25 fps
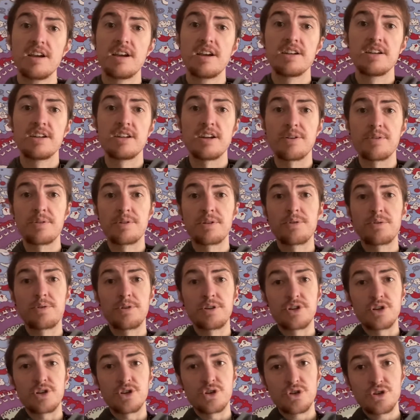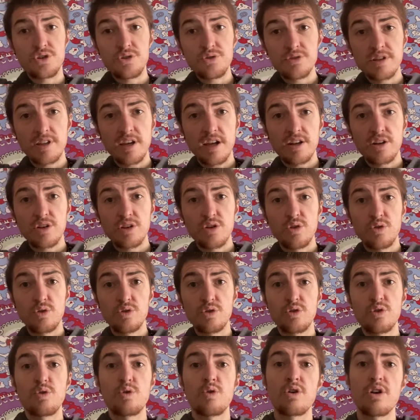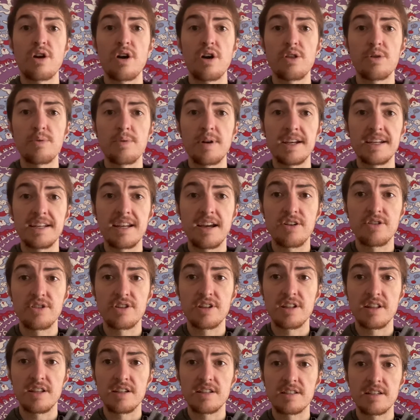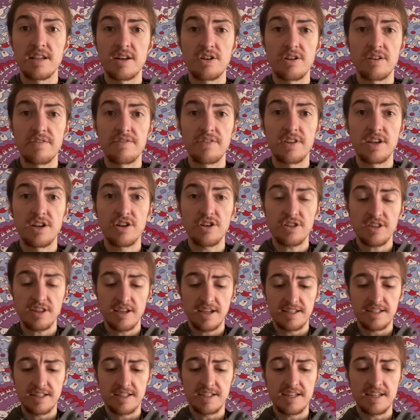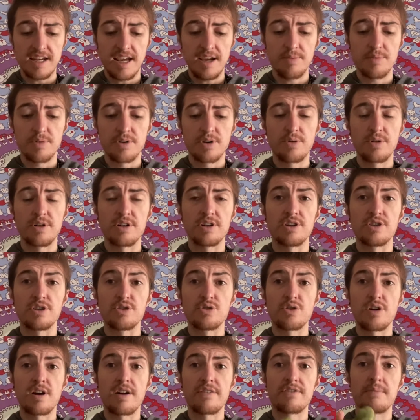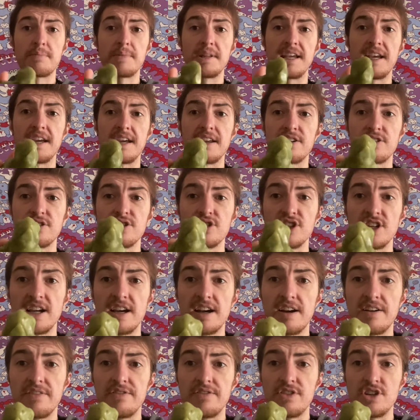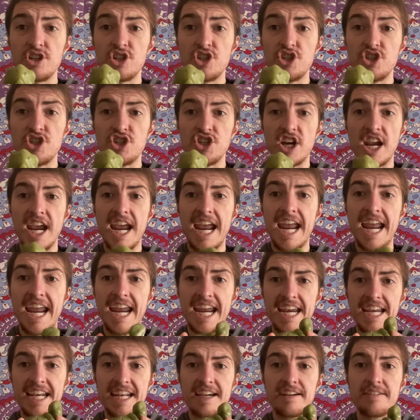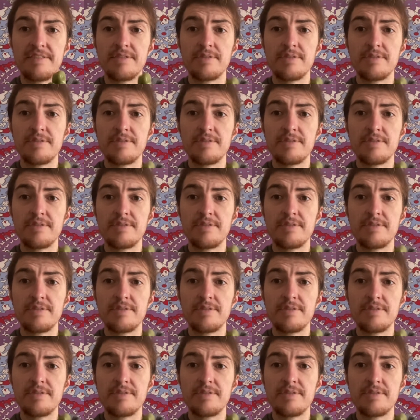Now we're going to shoot that gold cord all the way down to the center of the earth, and today we're going to draw from the energy of jade.